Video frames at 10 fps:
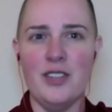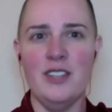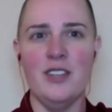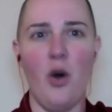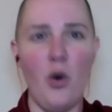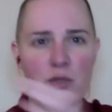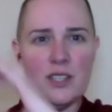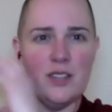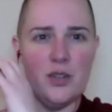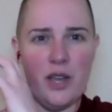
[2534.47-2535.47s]

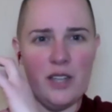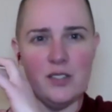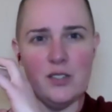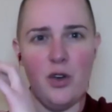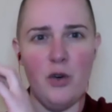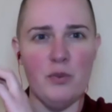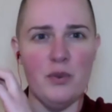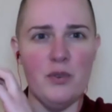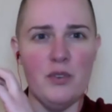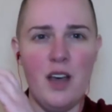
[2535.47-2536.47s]
only the great scope
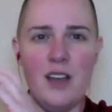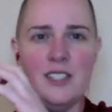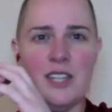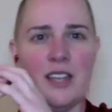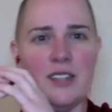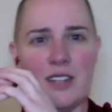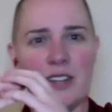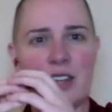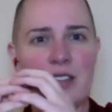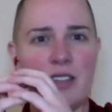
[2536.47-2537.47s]
content and
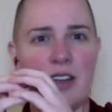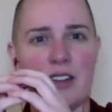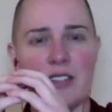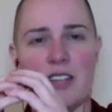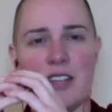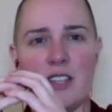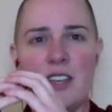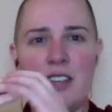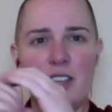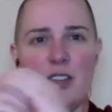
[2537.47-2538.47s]
get there. It's like,
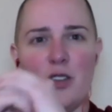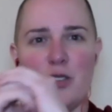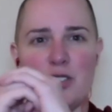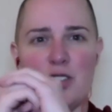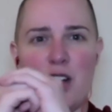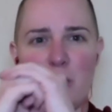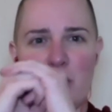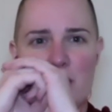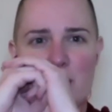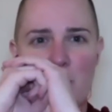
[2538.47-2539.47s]
you know, you start with
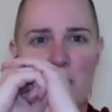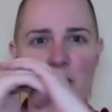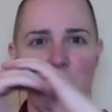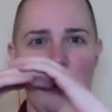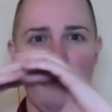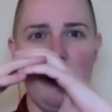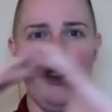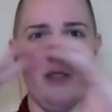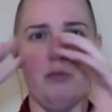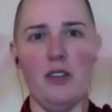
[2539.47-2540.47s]
this one and you get bigger
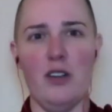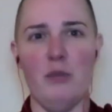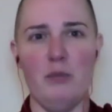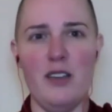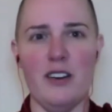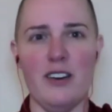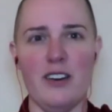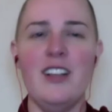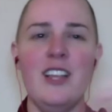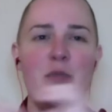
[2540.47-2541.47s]
and bigger and bigger,
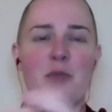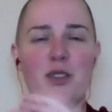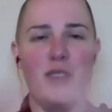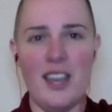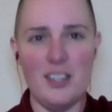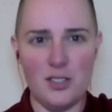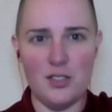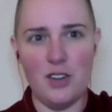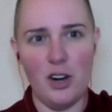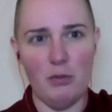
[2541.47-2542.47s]
but you can't just
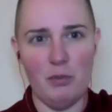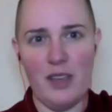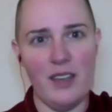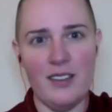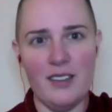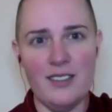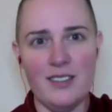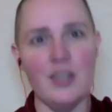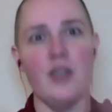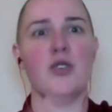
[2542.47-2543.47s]
start big
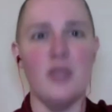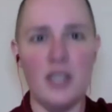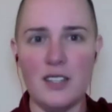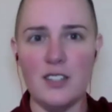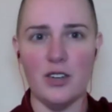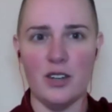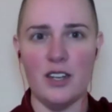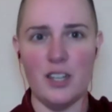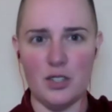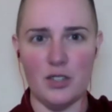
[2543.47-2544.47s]
you know you need your
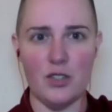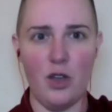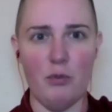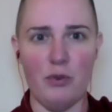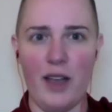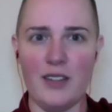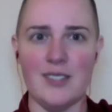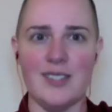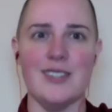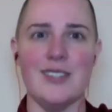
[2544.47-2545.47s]
initial scope
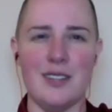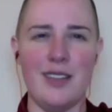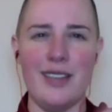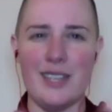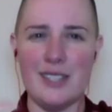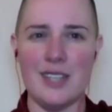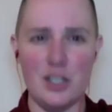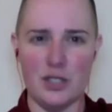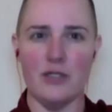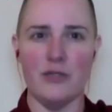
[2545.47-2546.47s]
practices they're like
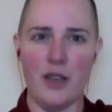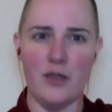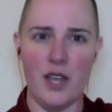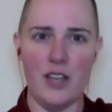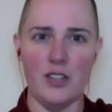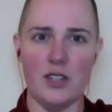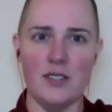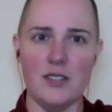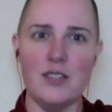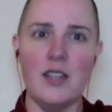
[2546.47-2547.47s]
essential foundations